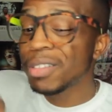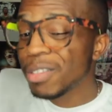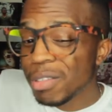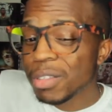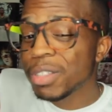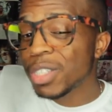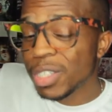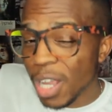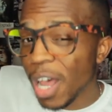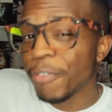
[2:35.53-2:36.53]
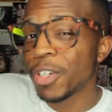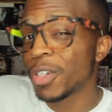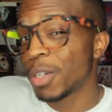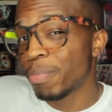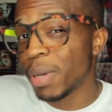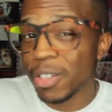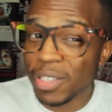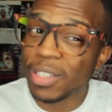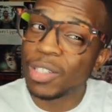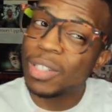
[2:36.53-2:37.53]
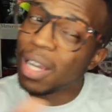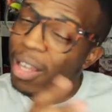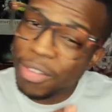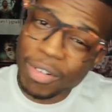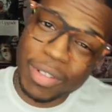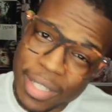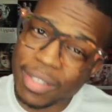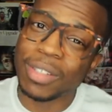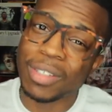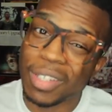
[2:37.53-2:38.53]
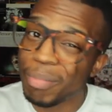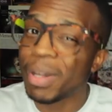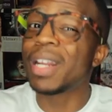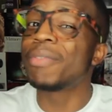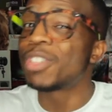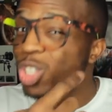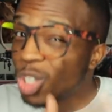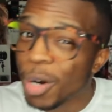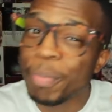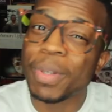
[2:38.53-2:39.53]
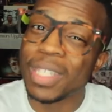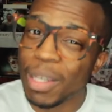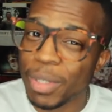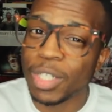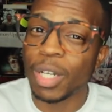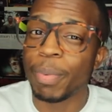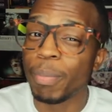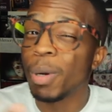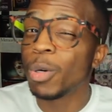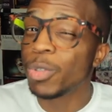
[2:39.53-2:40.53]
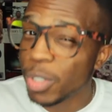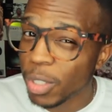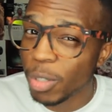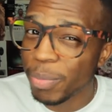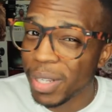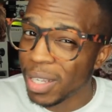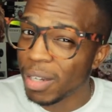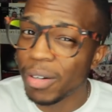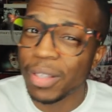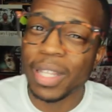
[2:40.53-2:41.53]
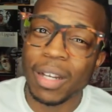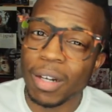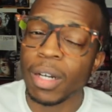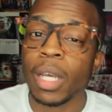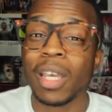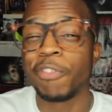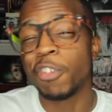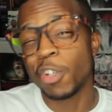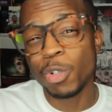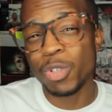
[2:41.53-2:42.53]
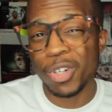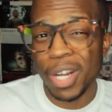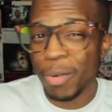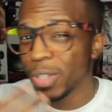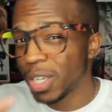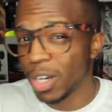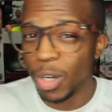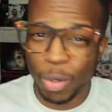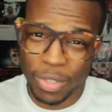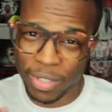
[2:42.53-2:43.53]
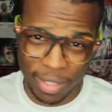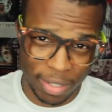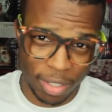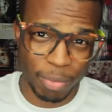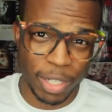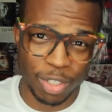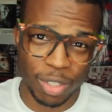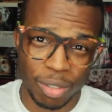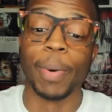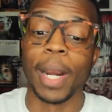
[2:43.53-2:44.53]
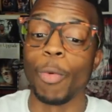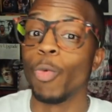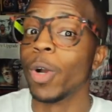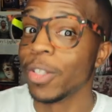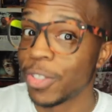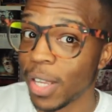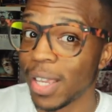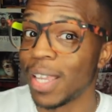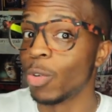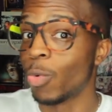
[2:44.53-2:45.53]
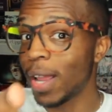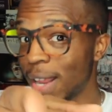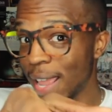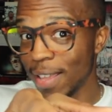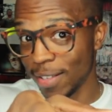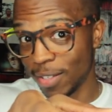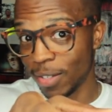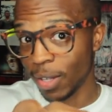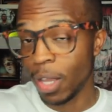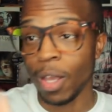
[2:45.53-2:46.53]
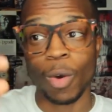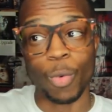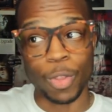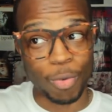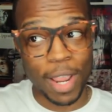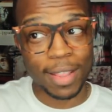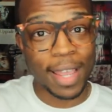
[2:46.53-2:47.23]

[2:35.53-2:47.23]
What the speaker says: A little softer in comparison to other lenses, so you might have to sharpen the image up and post a little bit here and there. If you're new, you're not really gonna notice this as much. But I will say, in the right hands, with the right